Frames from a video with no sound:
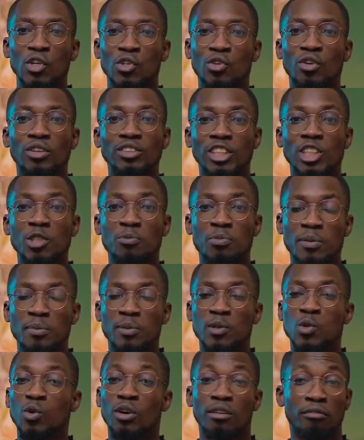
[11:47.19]
Not just
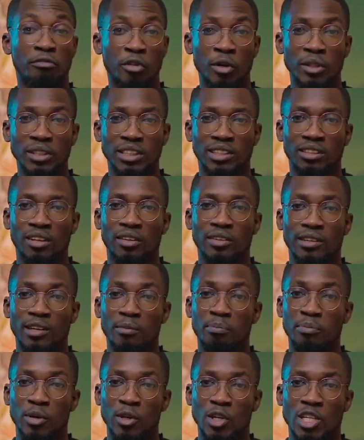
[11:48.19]
people who are voicing out their
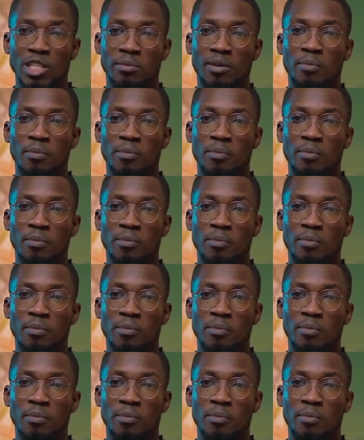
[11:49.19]
opinions,